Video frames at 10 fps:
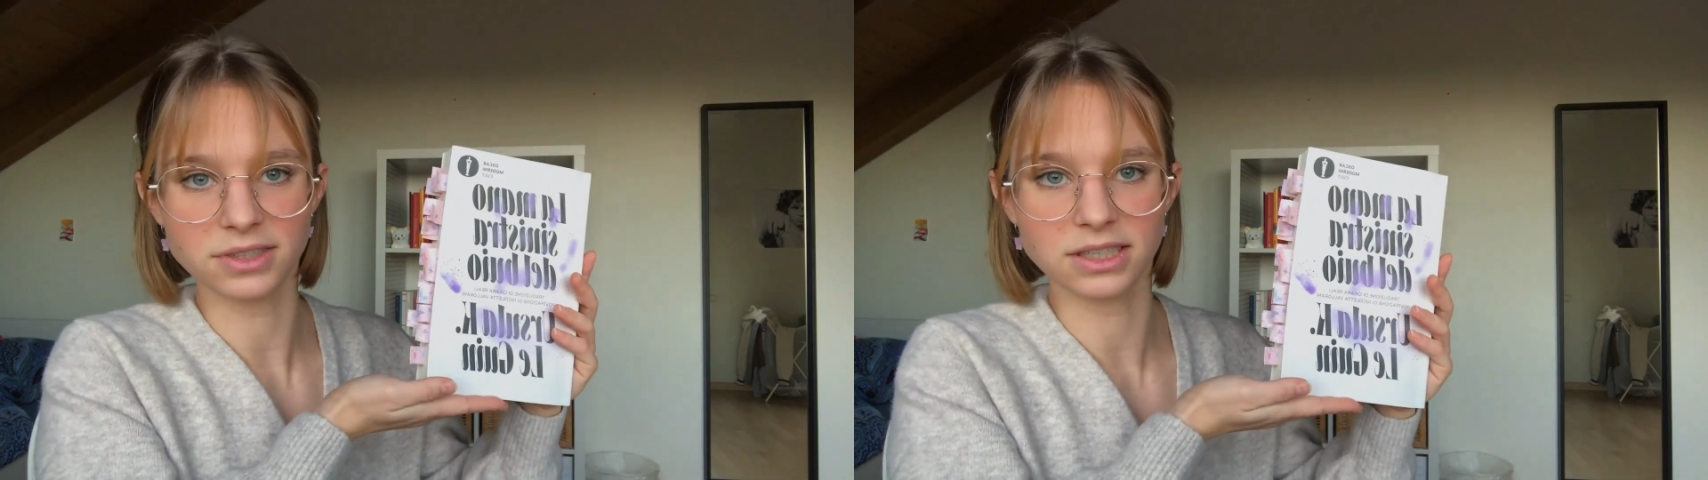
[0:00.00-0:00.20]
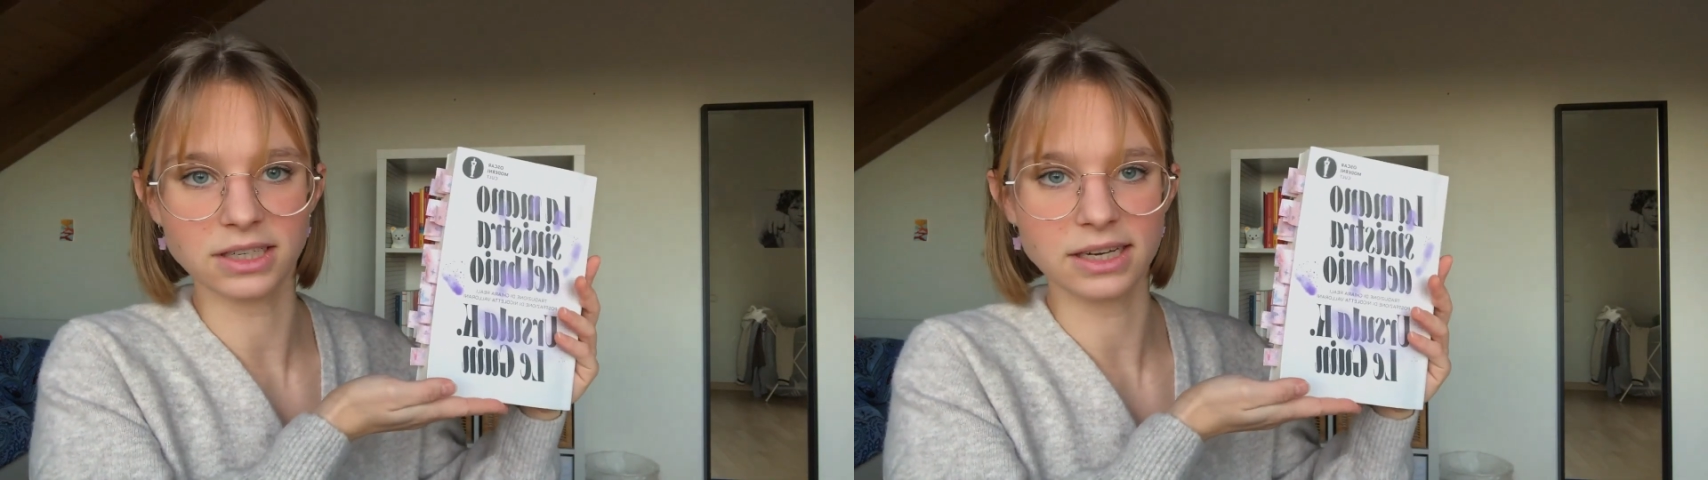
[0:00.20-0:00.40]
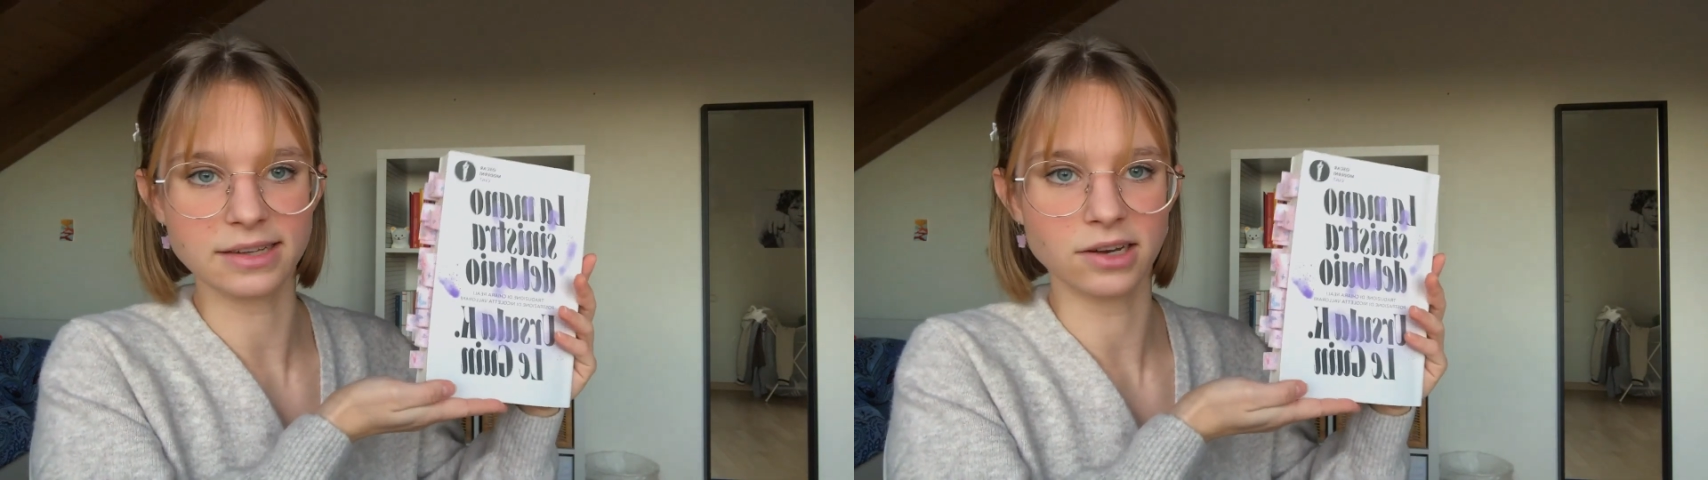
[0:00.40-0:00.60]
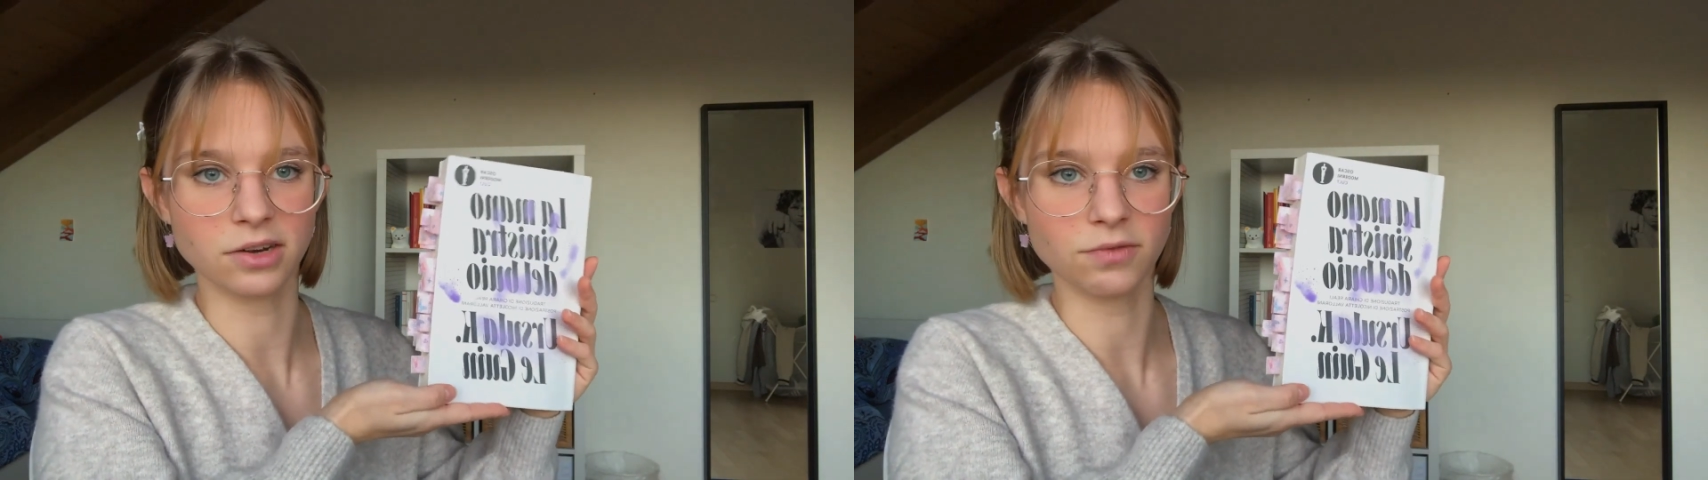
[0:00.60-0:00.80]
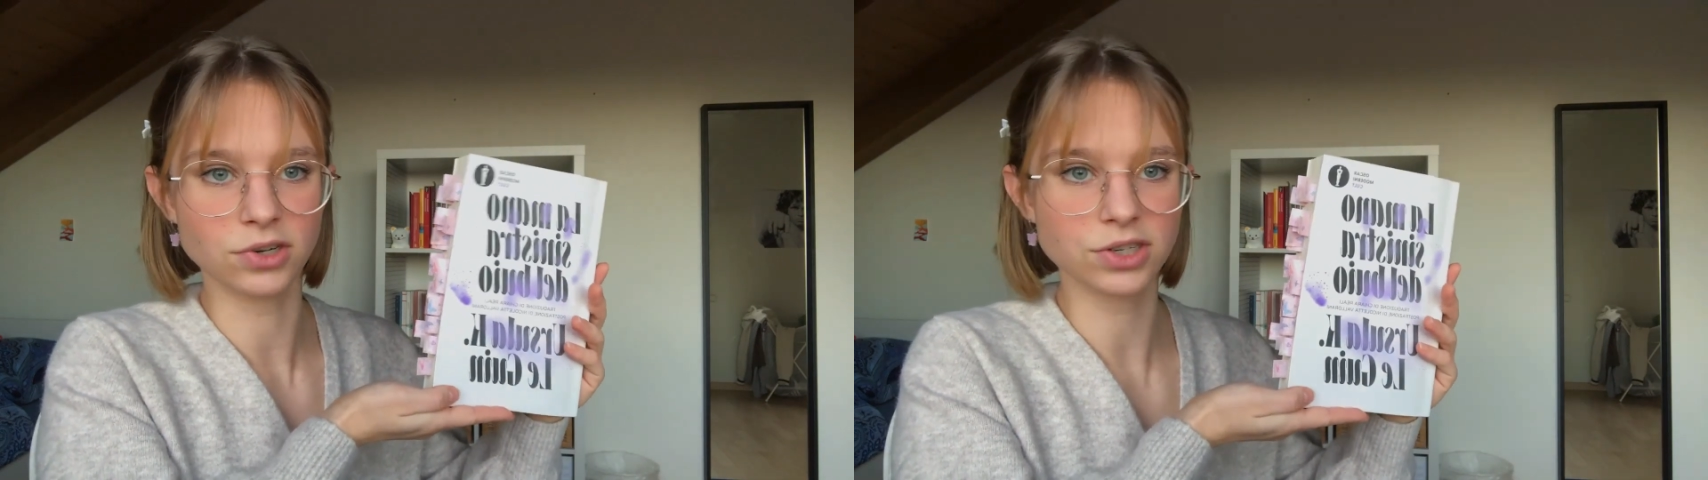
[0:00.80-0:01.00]
the
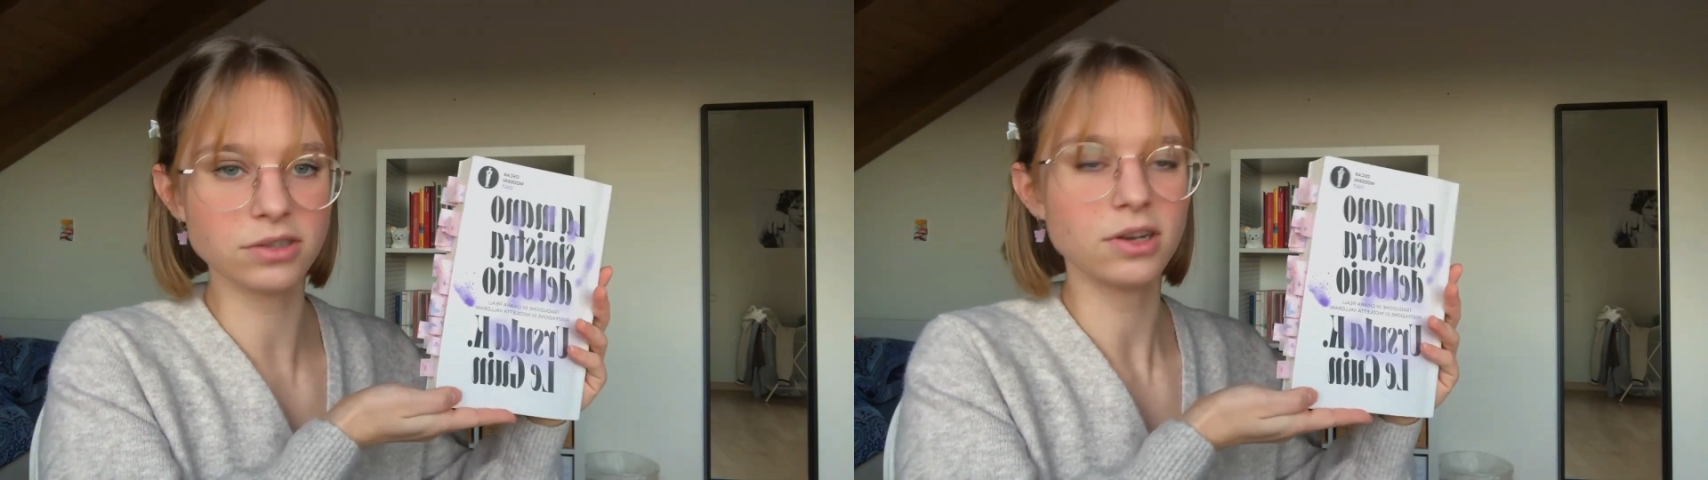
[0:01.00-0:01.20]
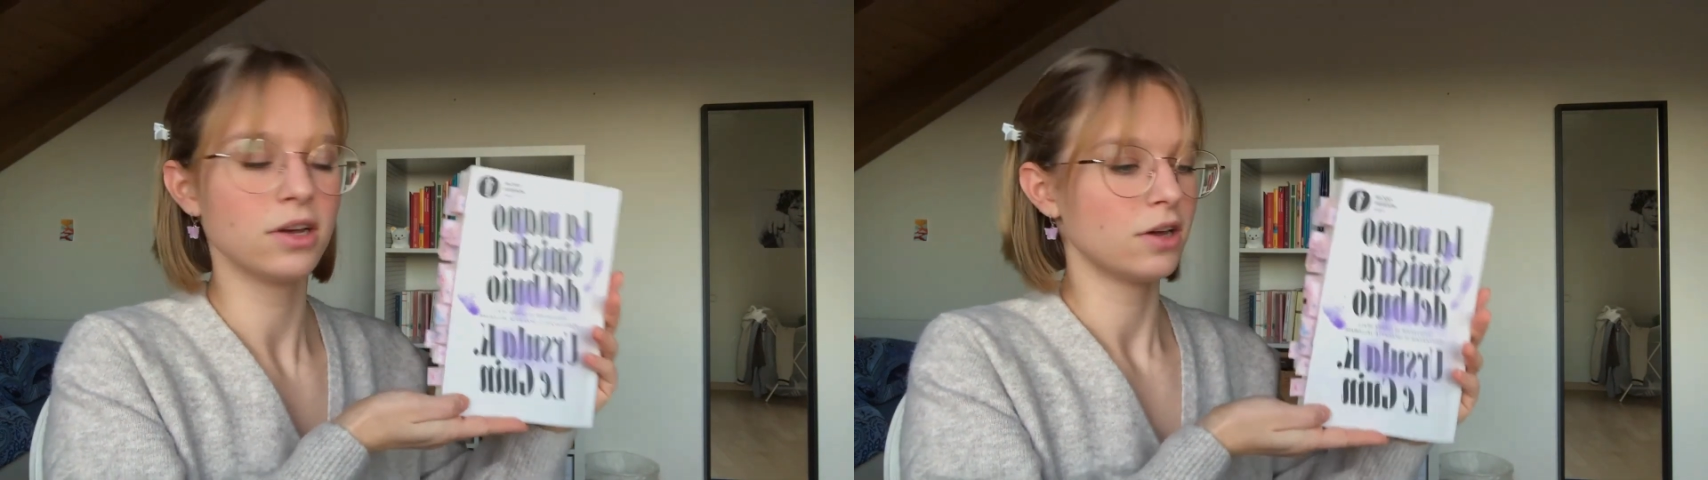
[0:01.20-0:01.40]
Italian version